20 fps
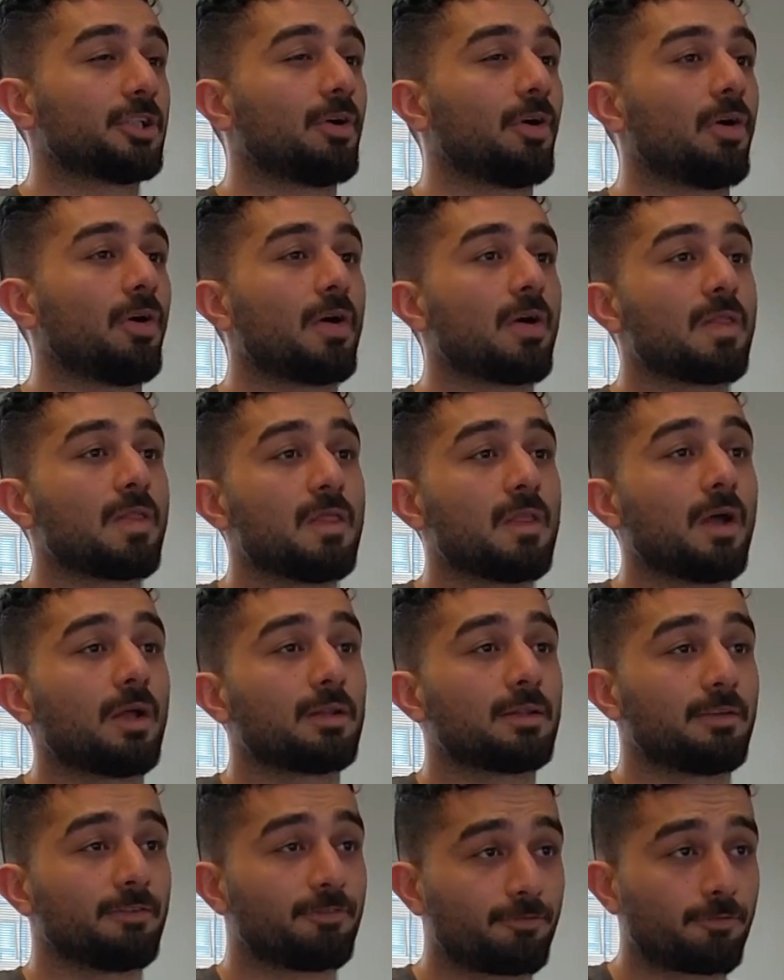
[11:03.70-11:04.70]
are
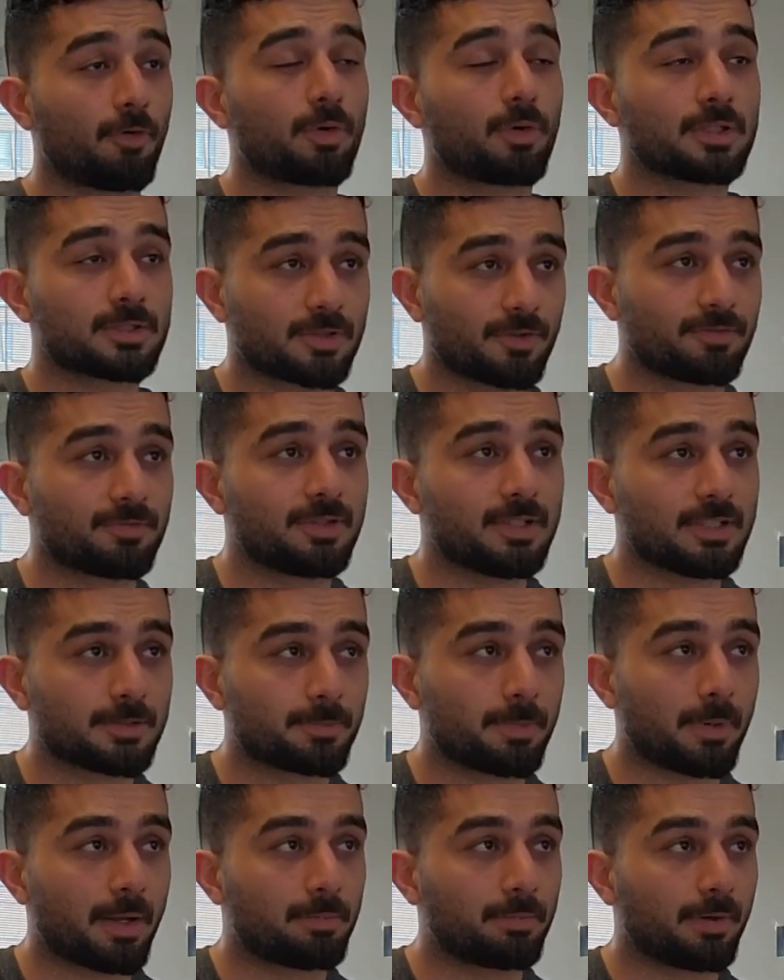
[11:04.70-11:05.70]
not the focus of this
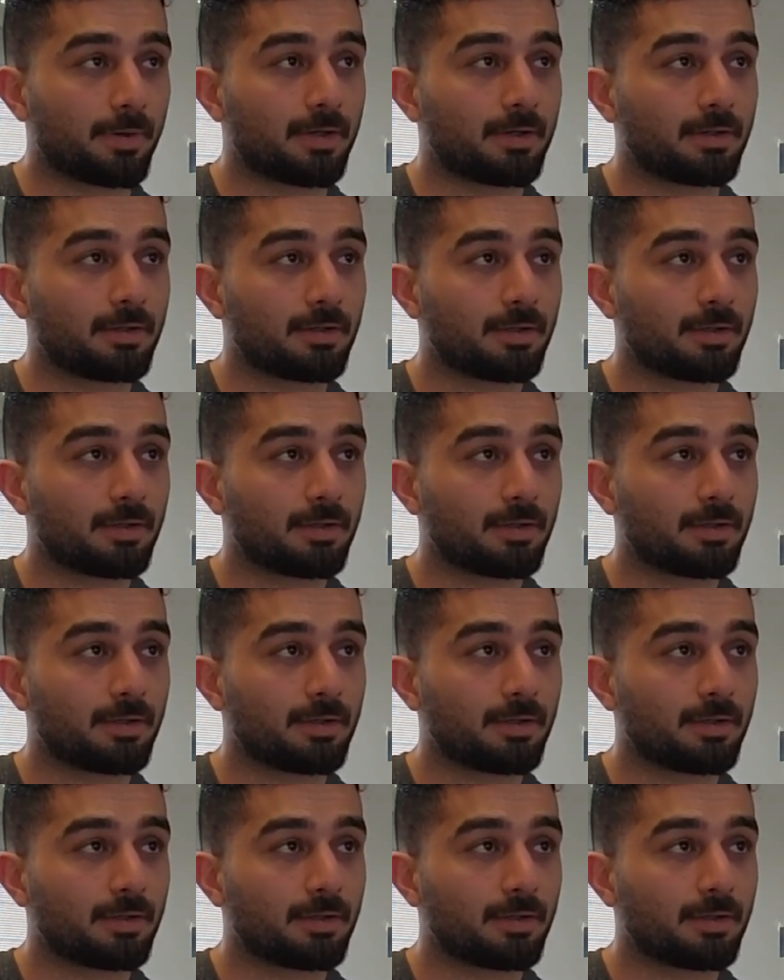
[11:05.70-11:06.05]
paper.